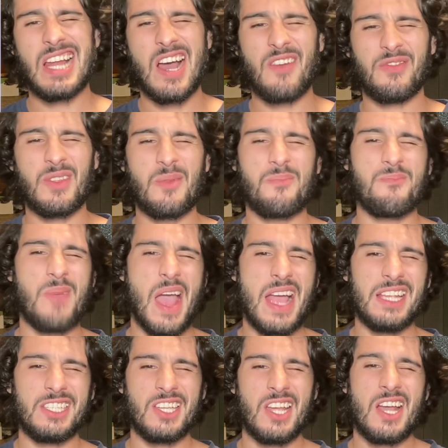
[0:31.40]
off the
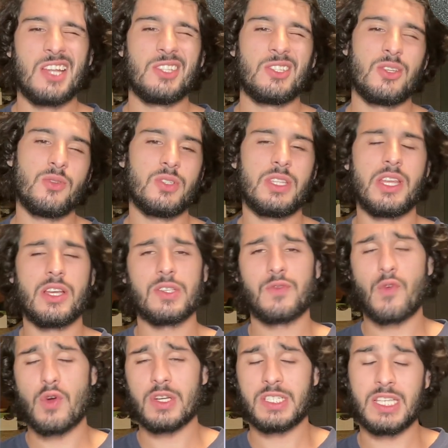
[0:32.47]
bench, two steals,
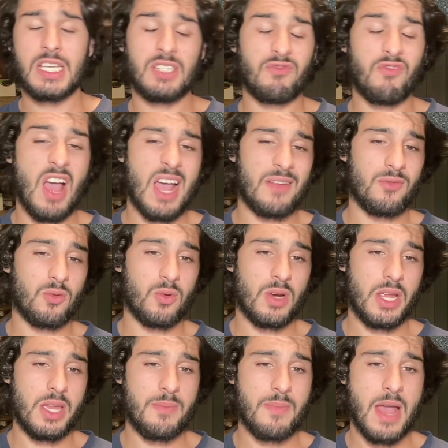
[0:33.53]
four assists, five
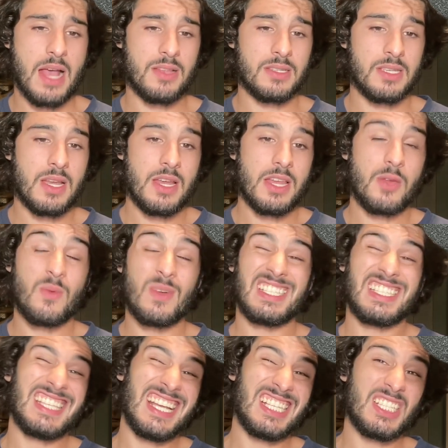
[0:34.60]
rebounds. He went
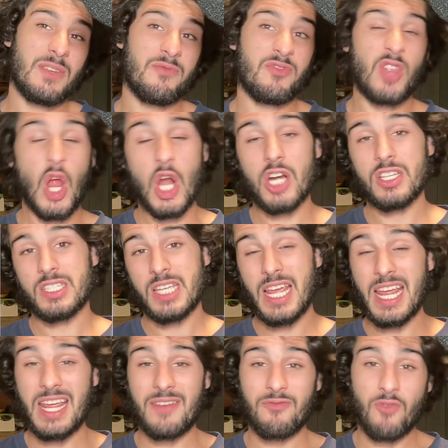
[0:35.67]
6 of
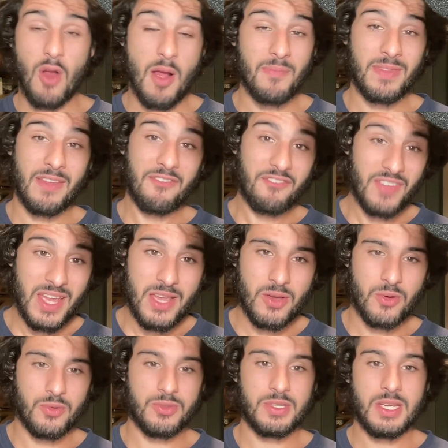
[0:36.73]
13 from the
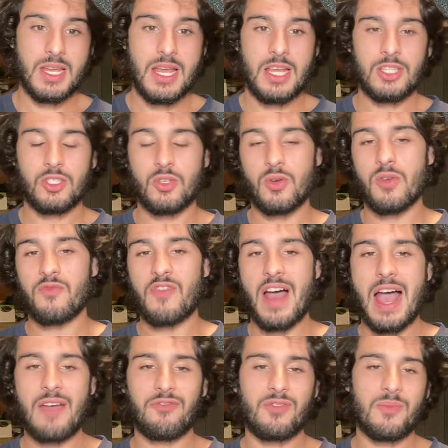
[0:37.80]
field, 2 of
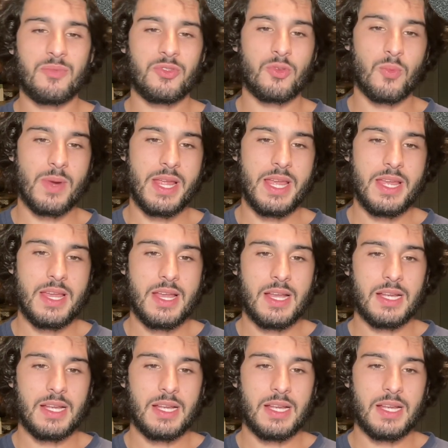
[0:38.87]
5 from 3.